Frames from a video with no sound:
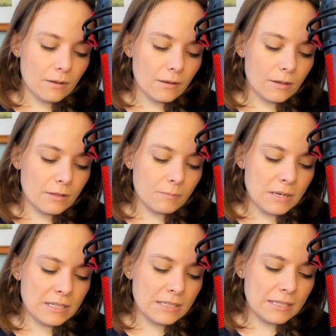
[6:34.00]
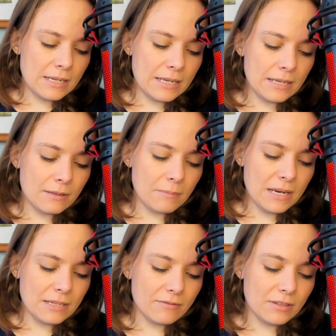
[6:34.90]
It's basically saying here, the
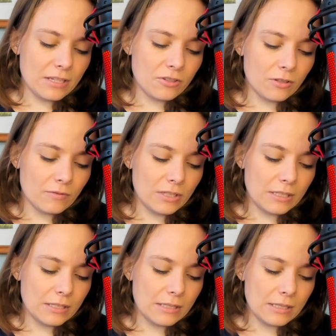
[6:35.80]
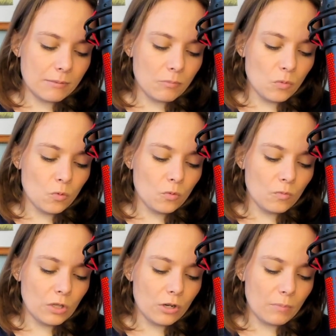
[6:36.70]
main definition of this is that the moon
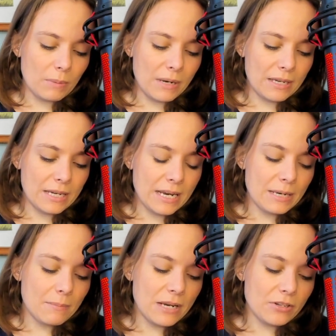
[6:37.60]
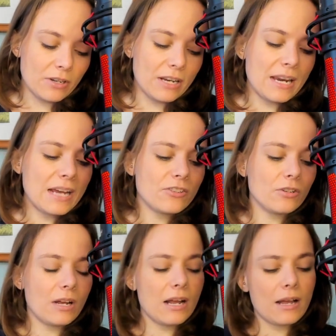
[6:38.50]
will not be making any major
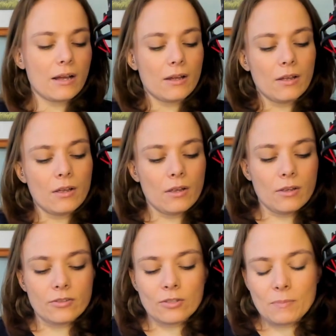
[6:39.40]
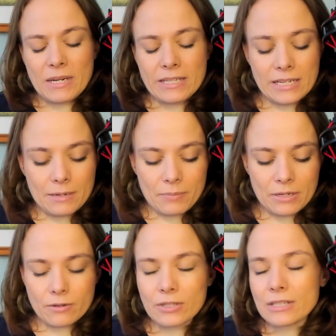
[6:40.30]
connection. So it's basically
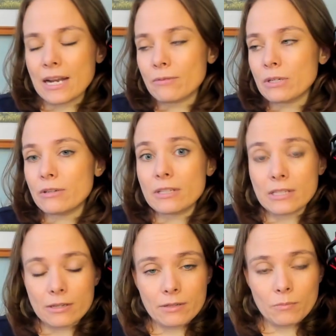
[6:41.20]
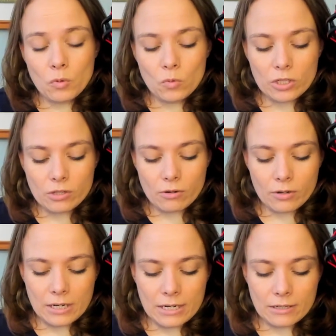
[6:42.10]
it's that when it is the moon is
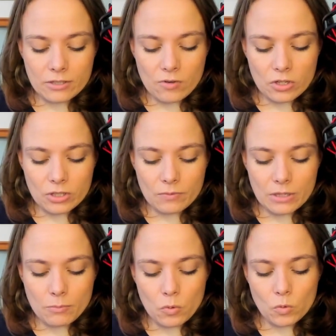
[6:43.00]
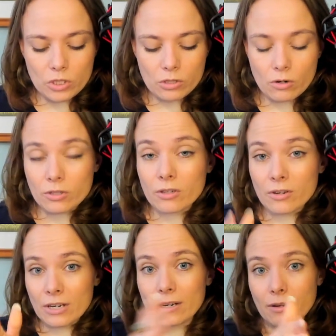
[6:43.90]
not in astrology, when the moon is not
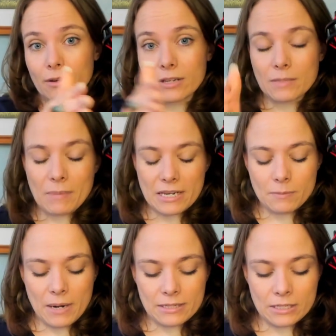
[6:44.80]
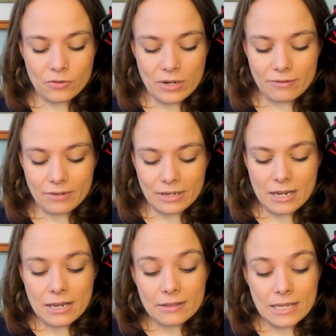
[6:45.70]
aspected to anything,
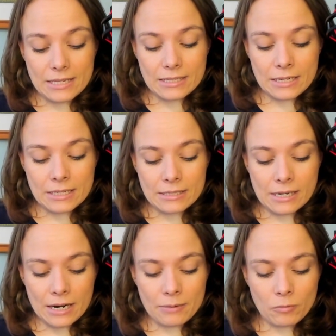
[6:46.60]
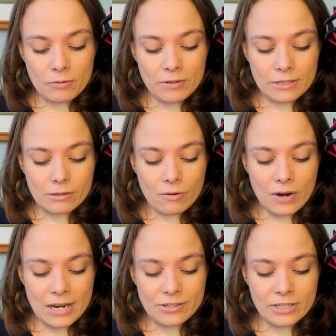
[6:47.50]
there's a time where things are
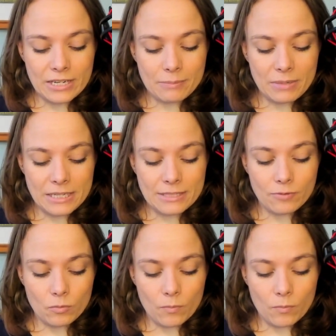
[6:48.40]
actually at peaceful.